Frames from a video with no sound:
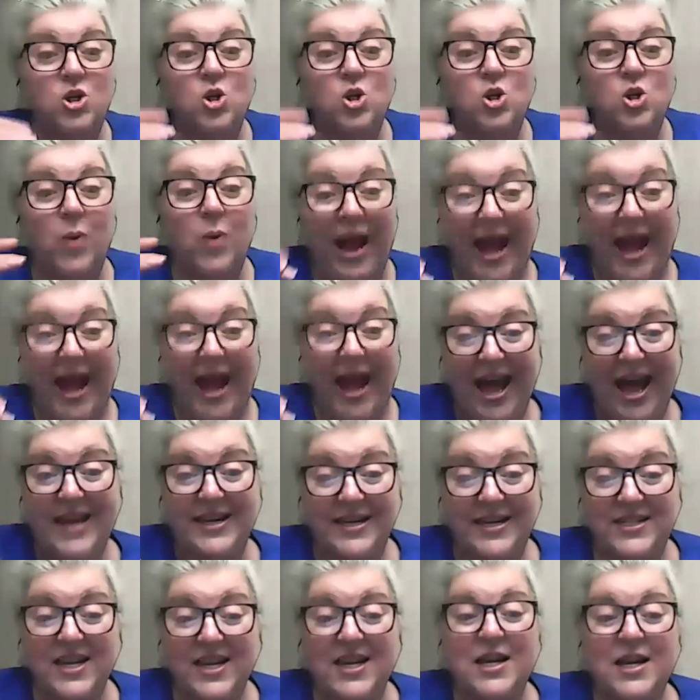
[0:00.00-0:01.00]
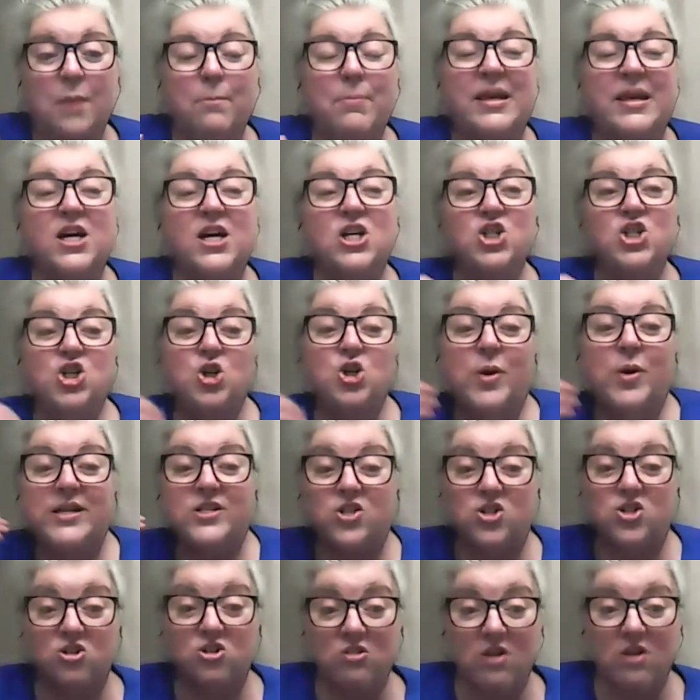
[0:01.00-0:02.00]
had it, it because you had,
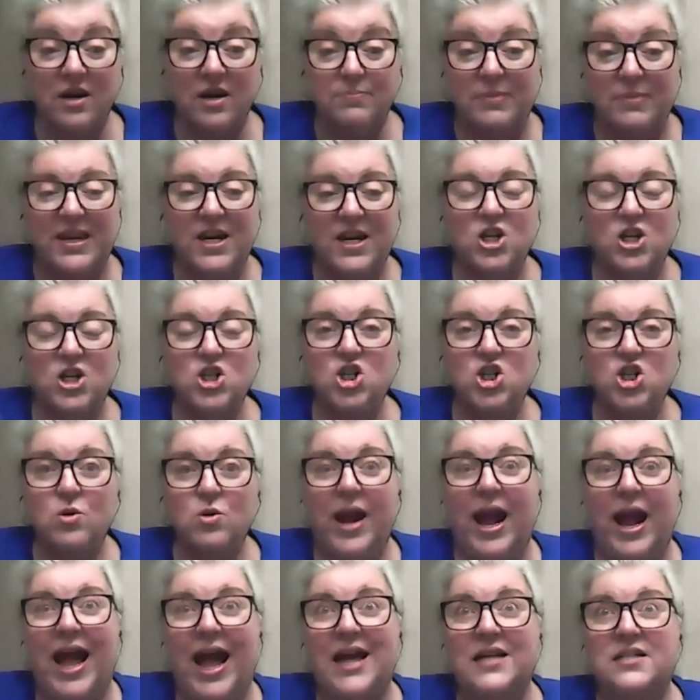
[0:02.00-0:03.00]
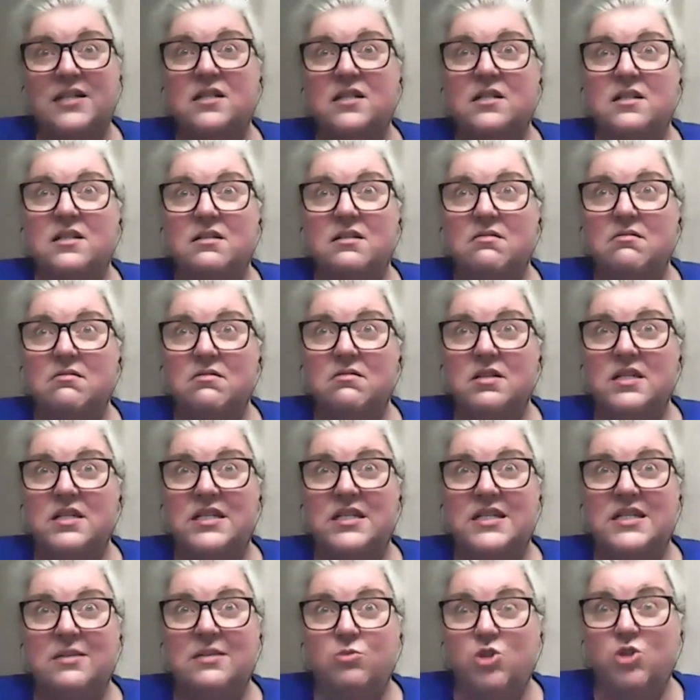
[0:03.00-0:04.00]
because you had,
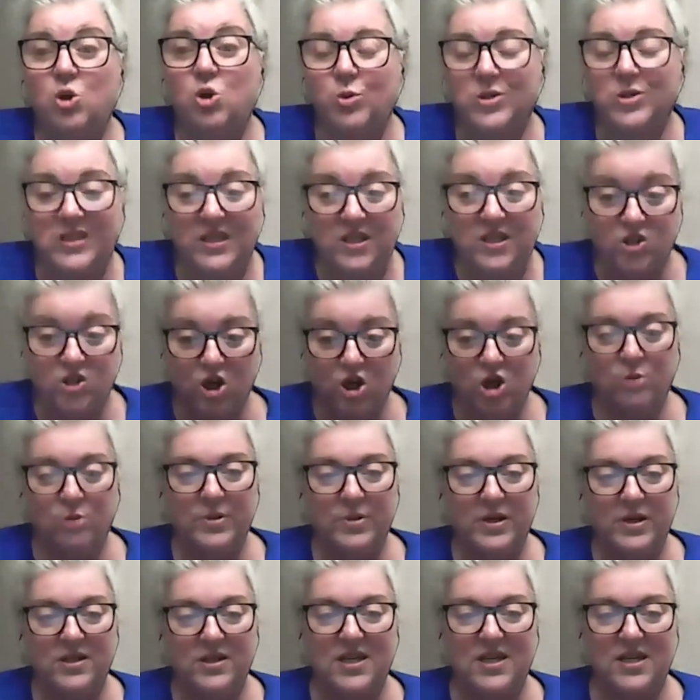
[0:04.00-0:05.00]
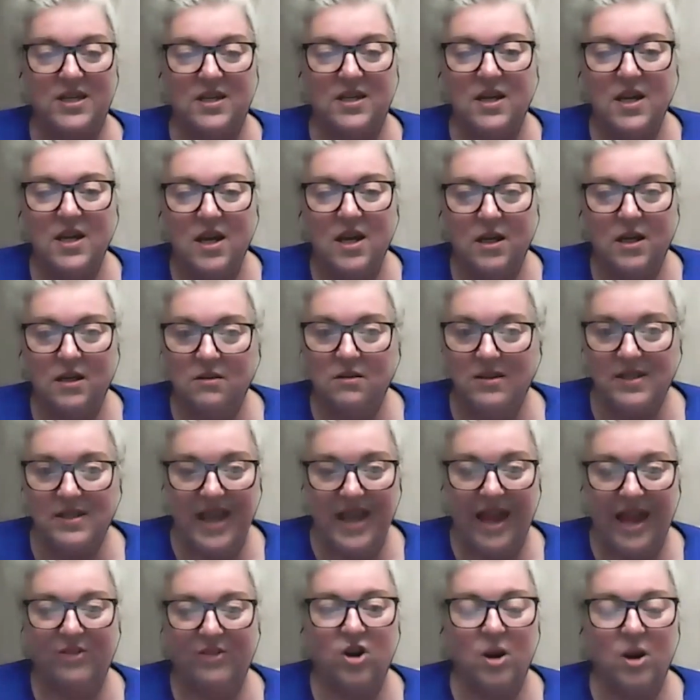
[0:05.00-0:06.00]
you were determined to
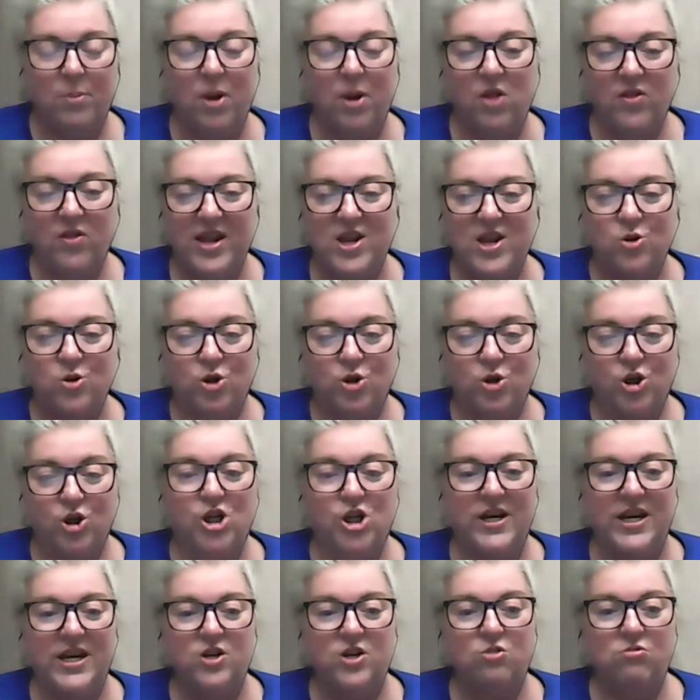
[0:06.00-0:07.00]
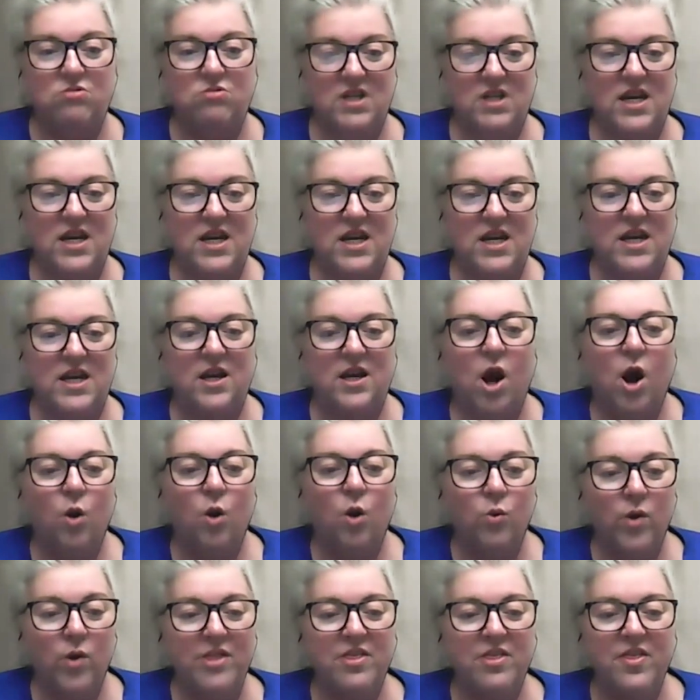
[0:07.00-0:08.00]
gather up all that you could, and you did,
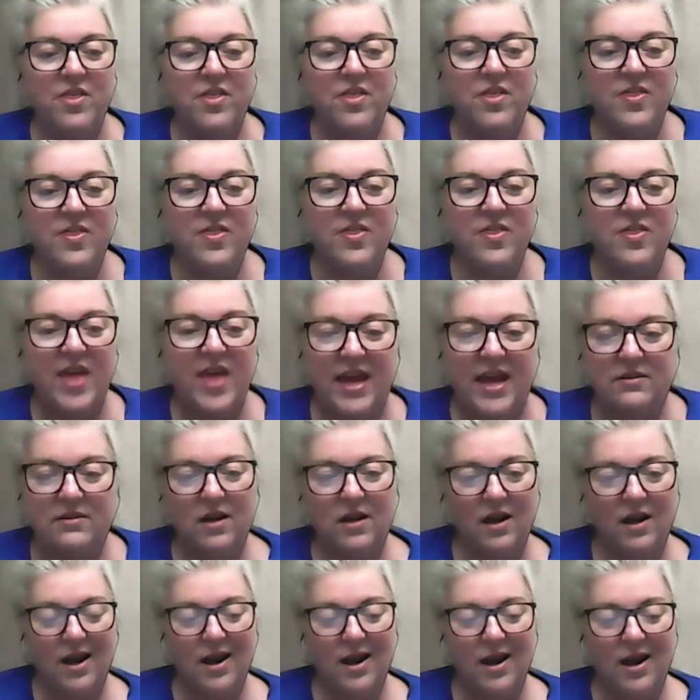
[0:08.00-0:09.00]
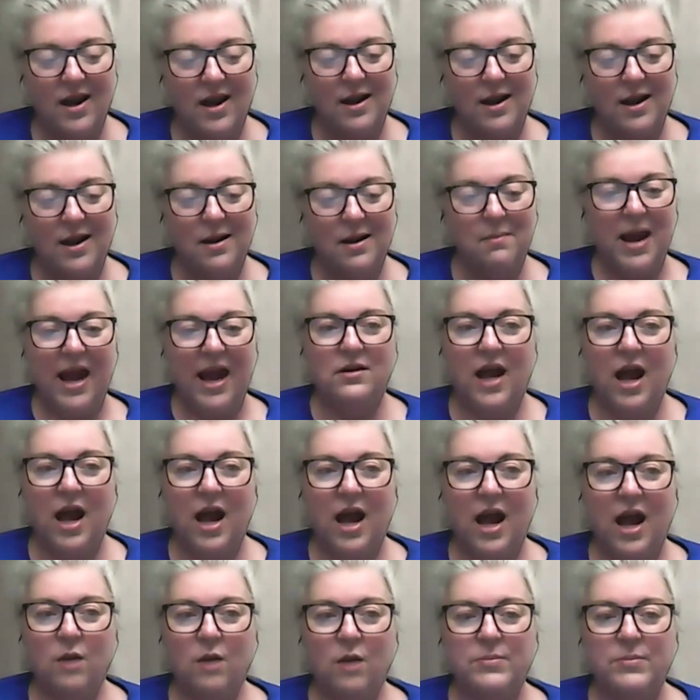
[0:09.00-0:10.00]
rather than... Um,
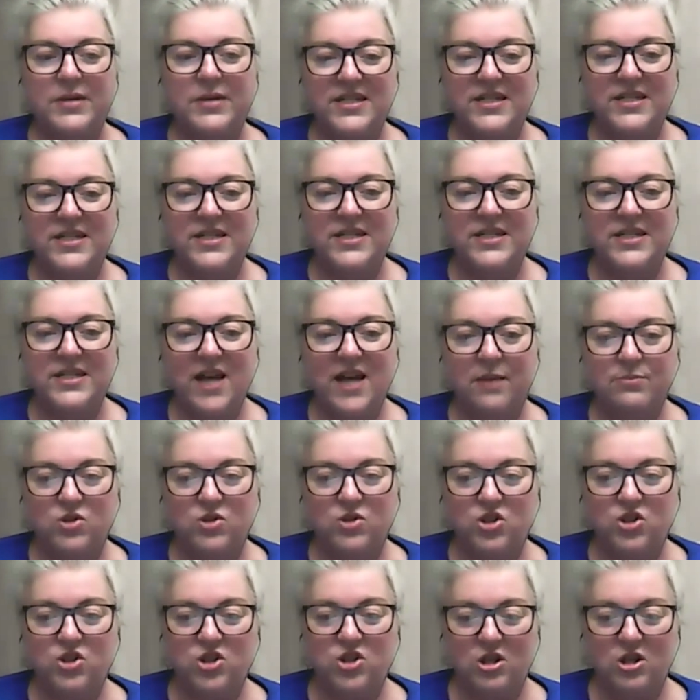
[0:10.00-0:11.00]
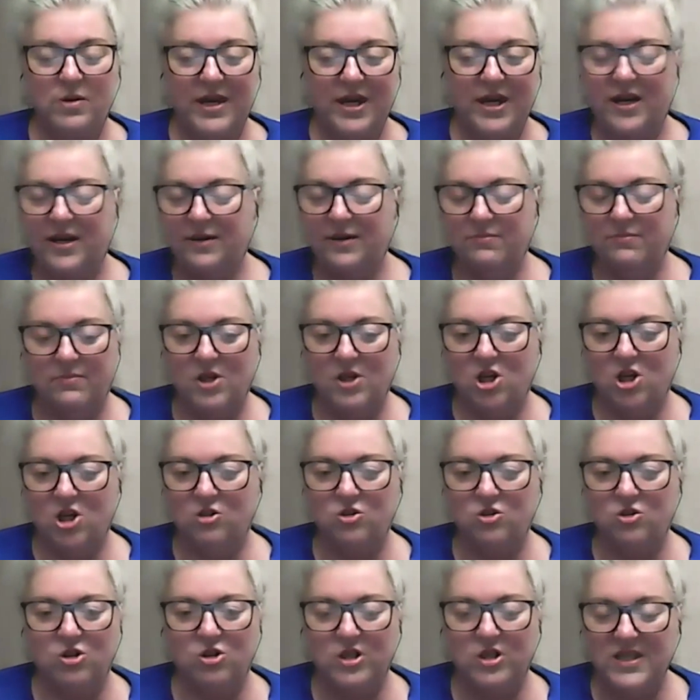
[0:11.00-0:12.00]
how many times do you hear,
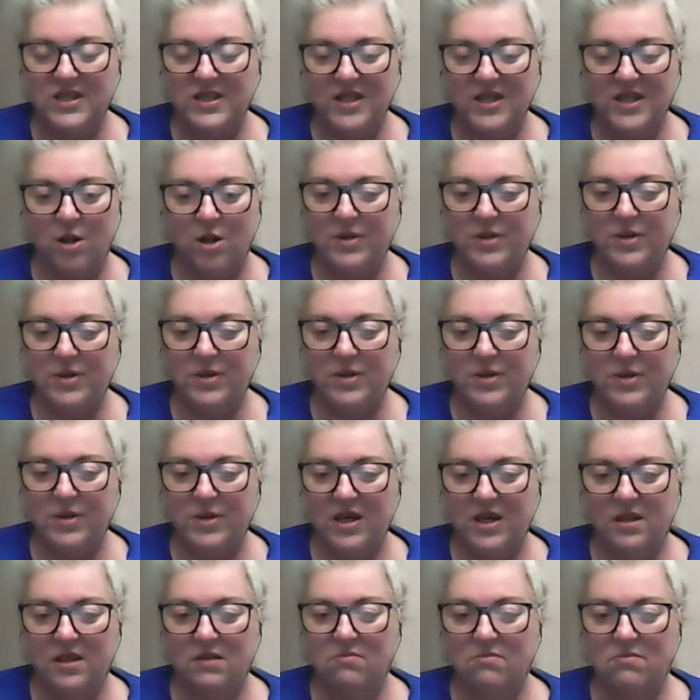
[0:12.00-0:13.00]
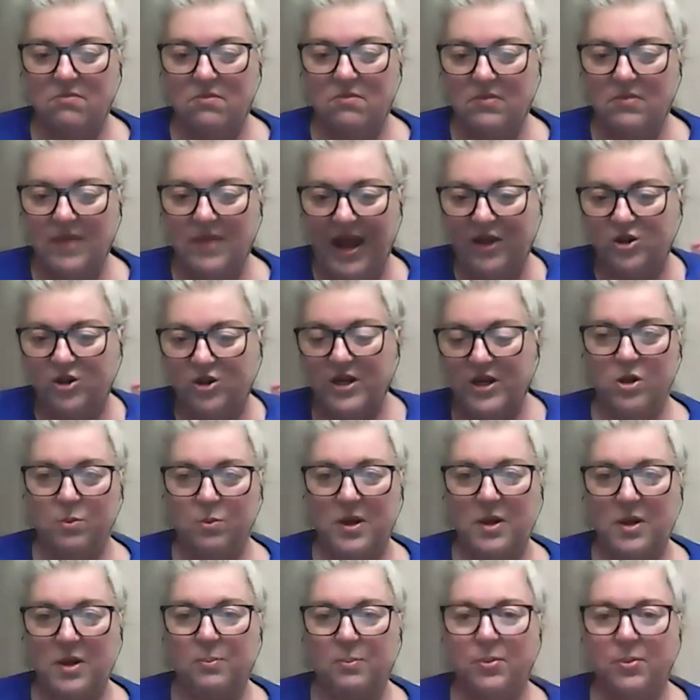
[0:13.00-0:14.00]
and you know, you can tell me and how you
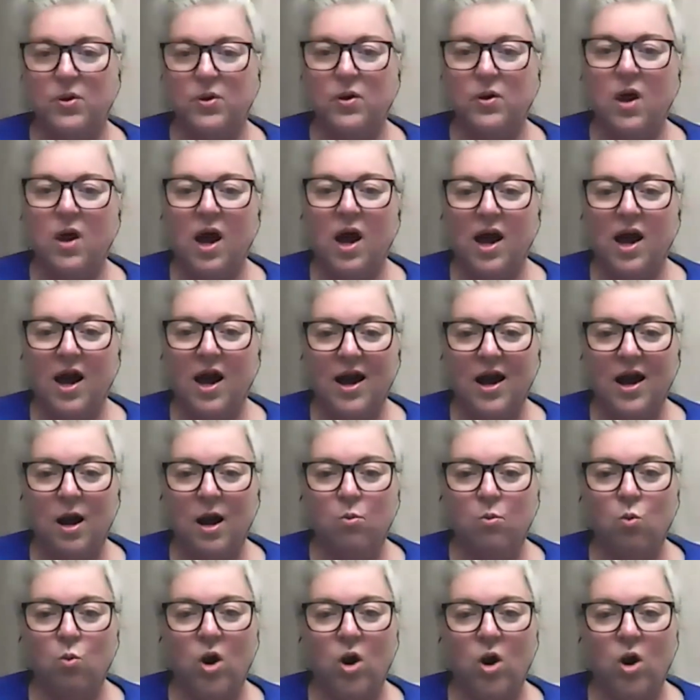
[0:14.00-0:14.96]
hear this from other people,